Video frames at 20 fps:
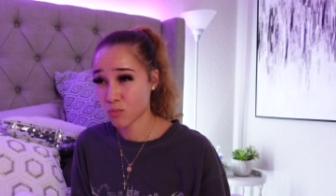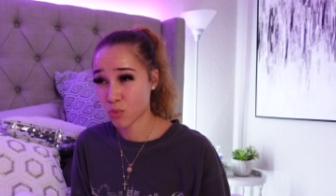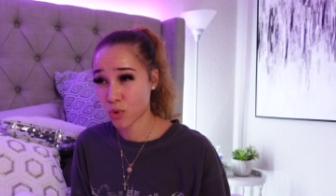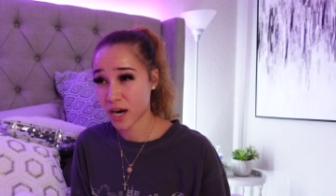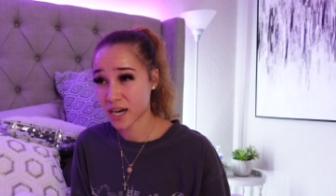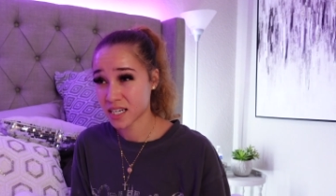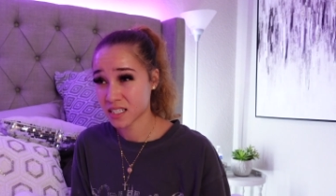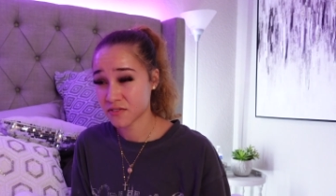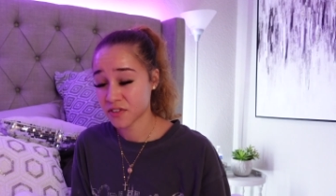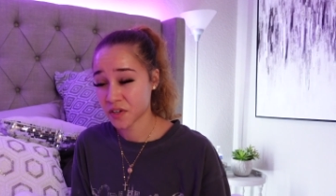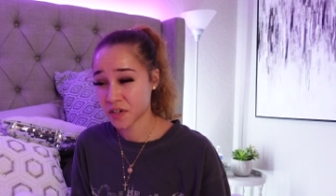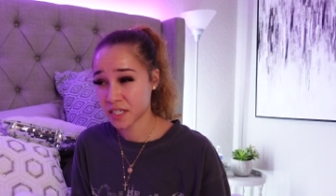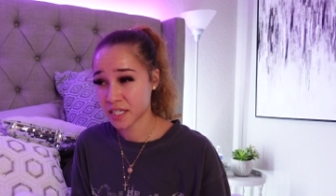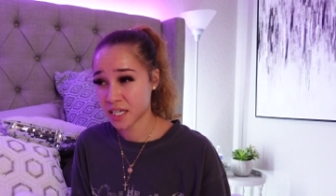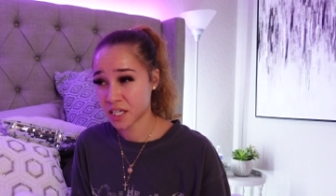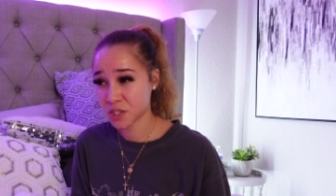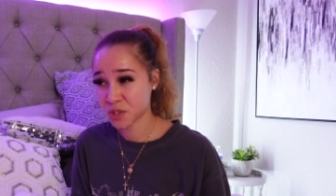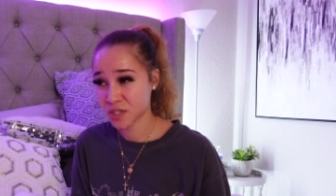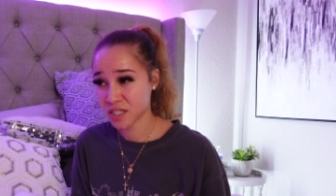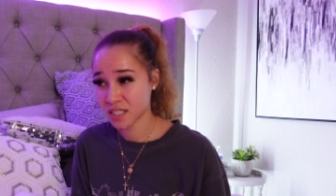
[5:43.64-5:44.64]
Pride is very
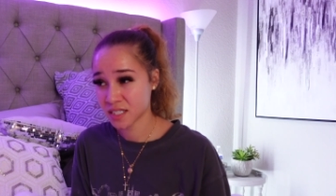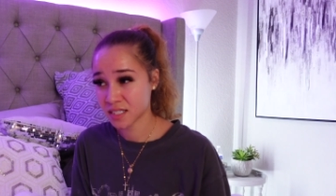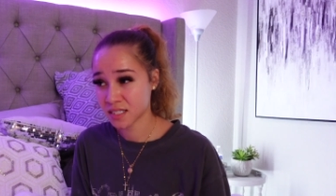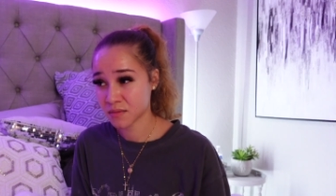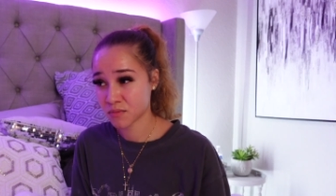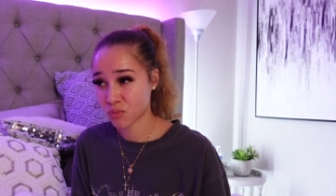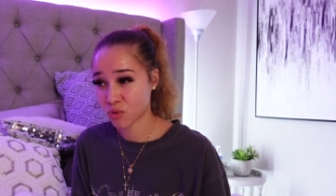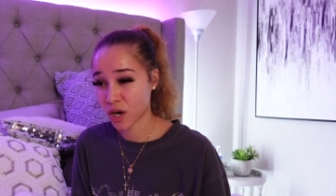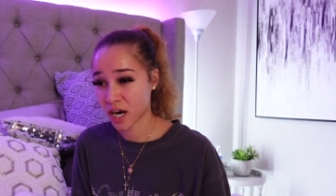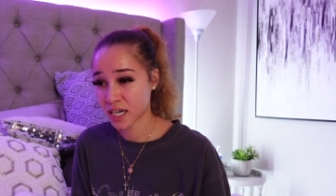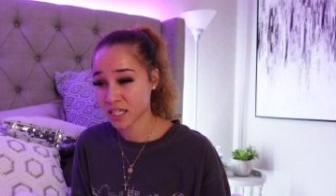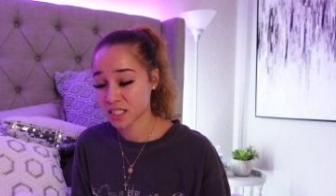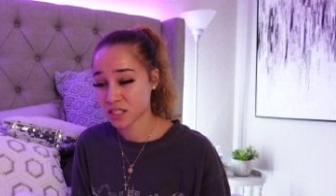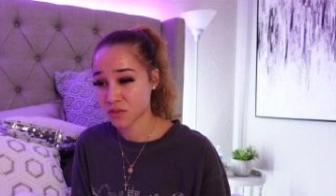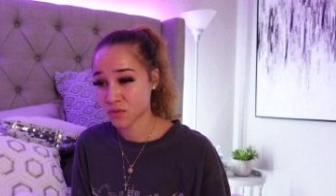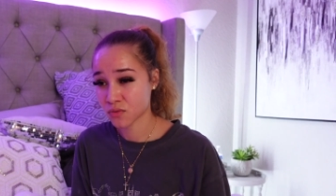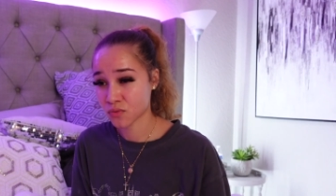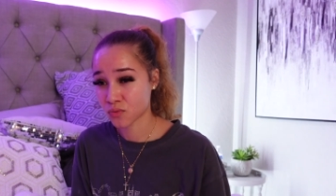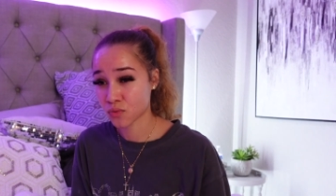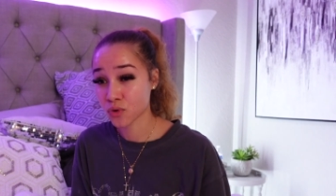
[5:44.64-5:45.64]
dangerous. Pride is
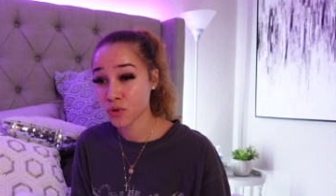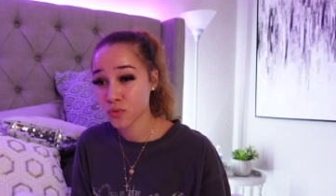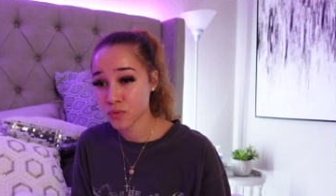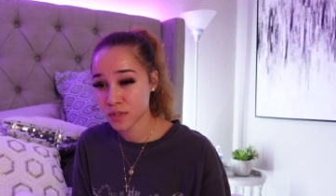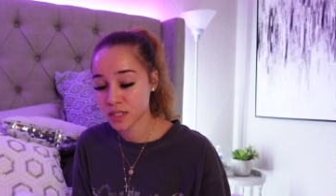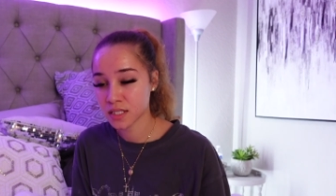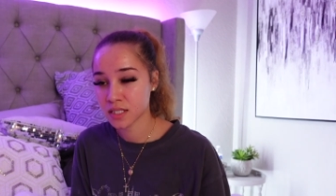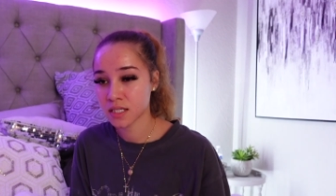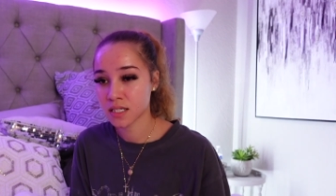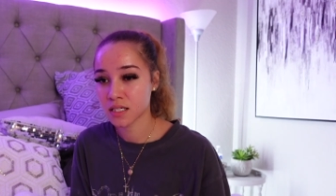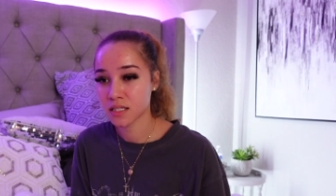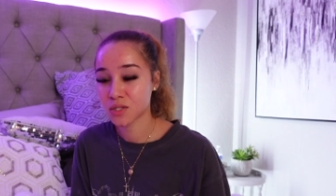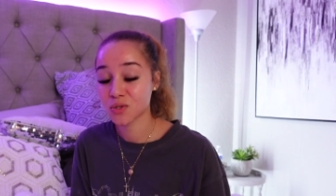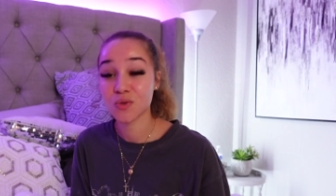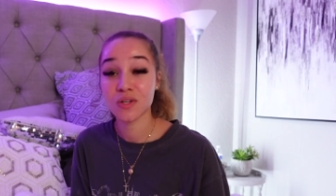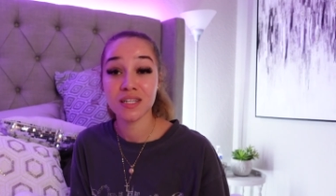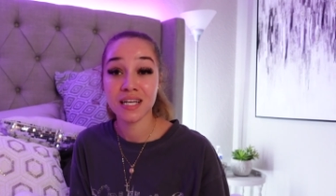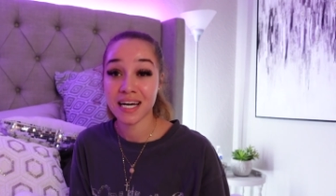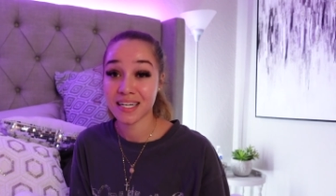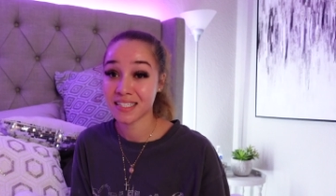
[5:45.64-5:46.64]
the root to
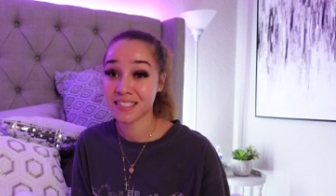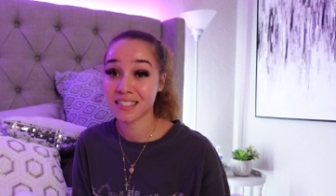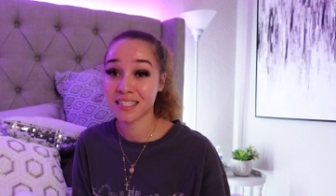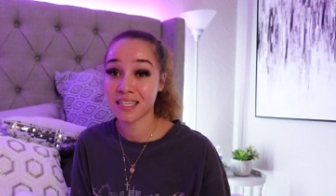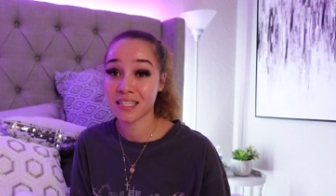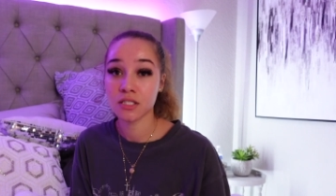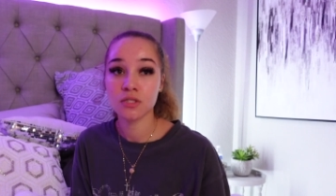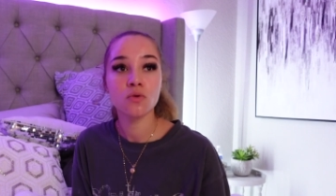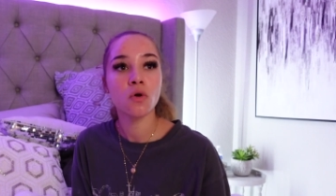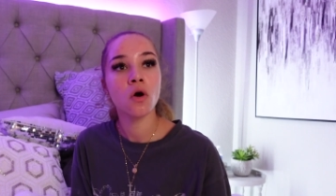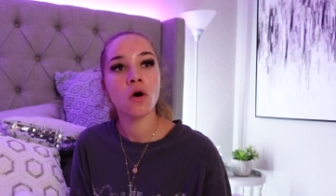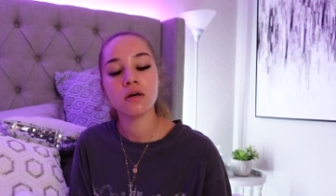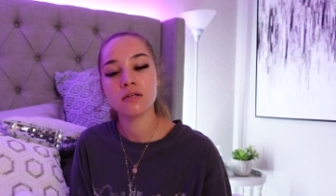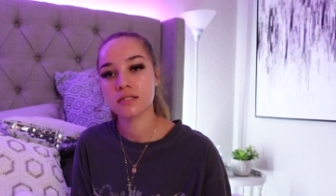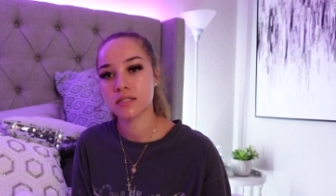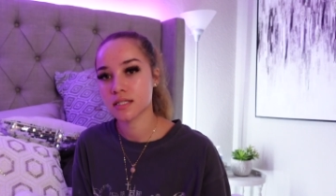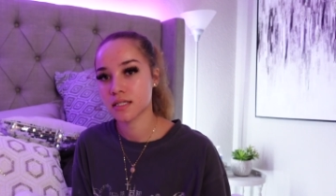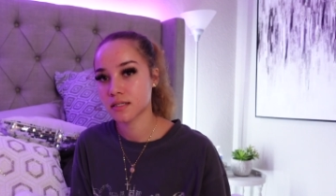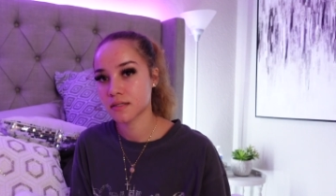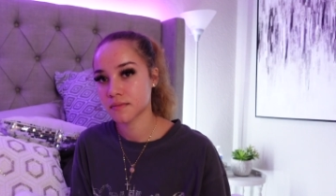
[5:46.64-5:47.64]
a lot of sin, to all
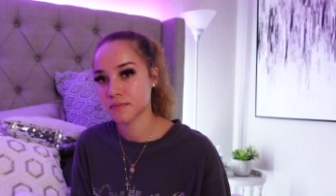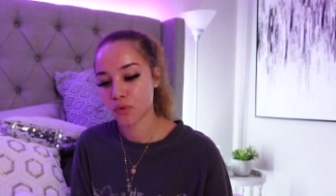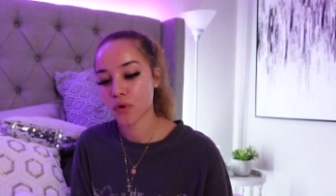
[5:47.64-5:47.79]
sin.